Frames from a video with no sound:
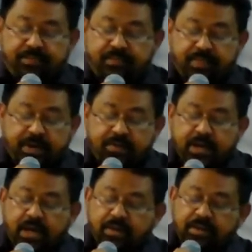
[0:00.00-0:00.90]

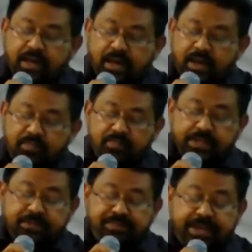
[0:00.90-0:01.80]
uh, uh,
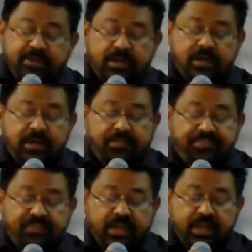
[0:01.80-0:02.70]
in Peter,
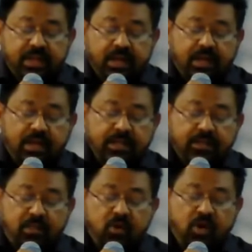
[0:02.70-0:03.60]

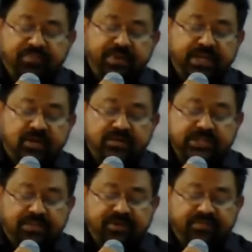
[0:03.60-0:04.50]
the book of Peter,
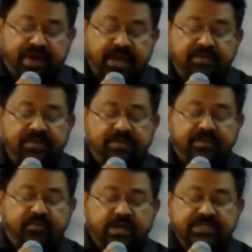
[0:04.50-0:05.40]
chapter 5,
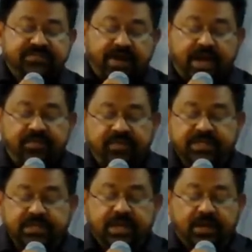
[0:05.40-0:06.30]
verse 5,
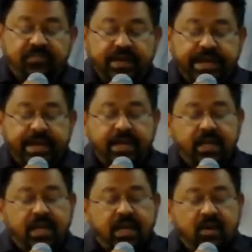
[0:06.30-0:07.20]
we, we read,
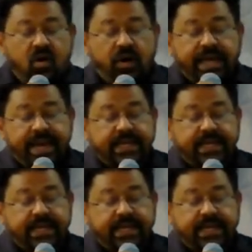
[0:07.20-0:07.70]
God hates